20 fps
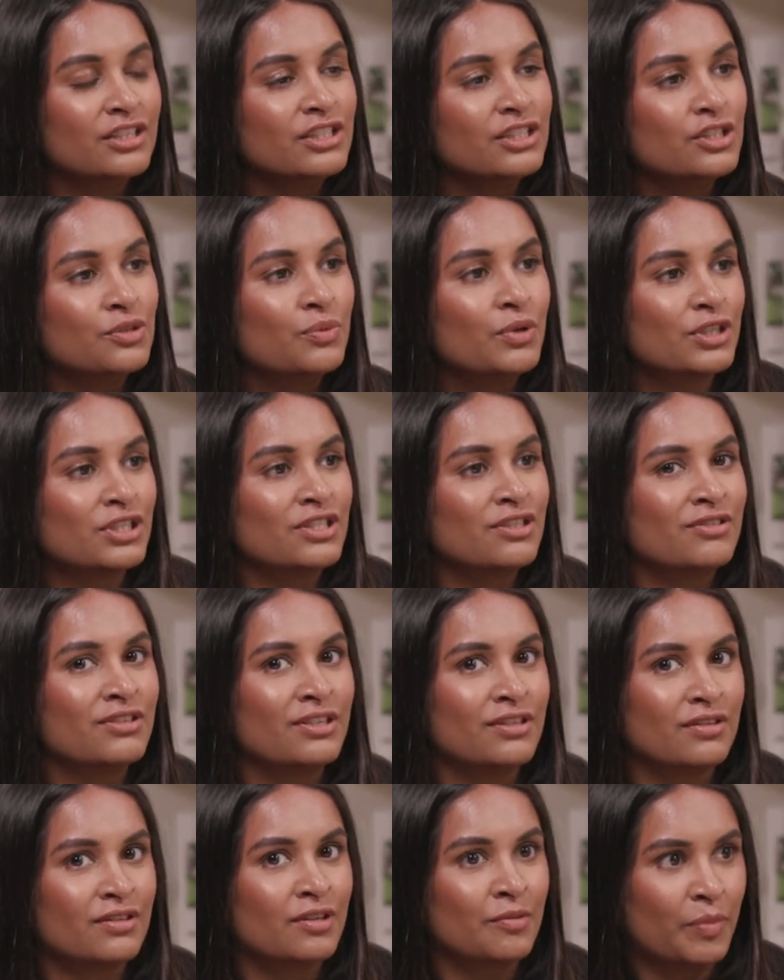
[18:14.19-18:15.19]
Did you watch
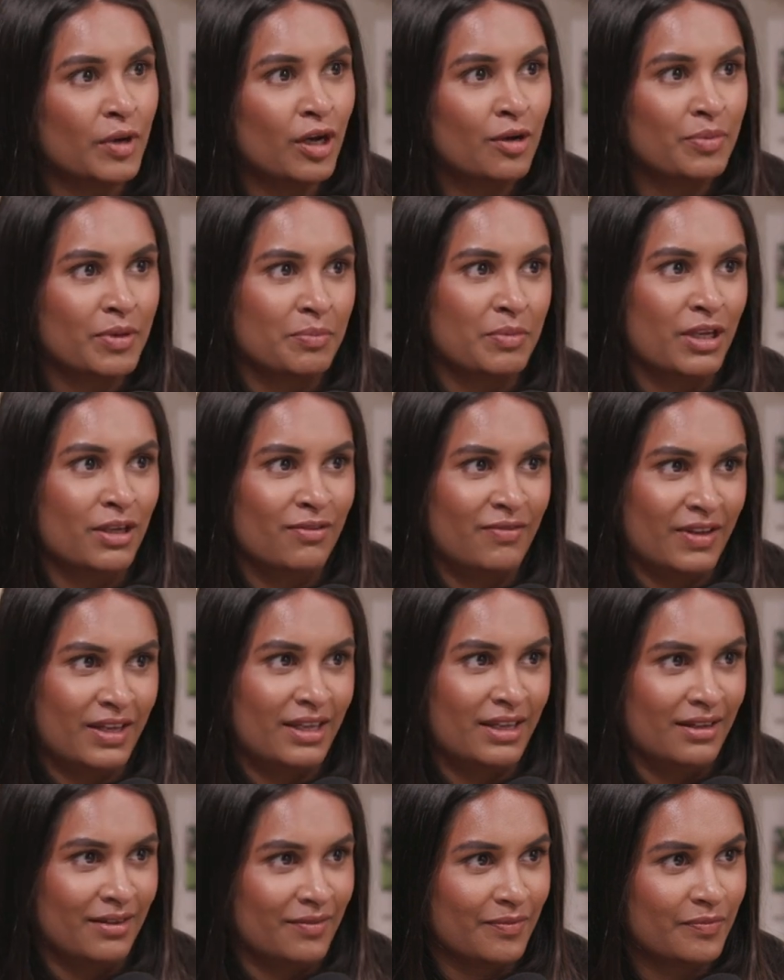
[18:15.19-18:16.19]
the Barbie
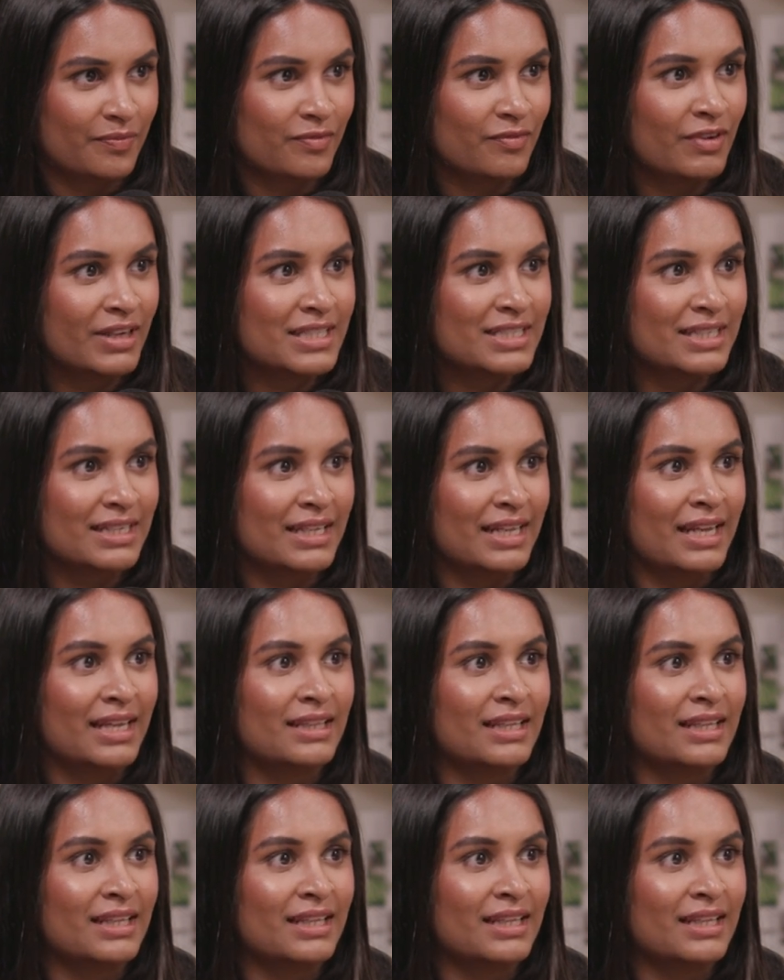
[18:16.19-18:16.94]
movie recently?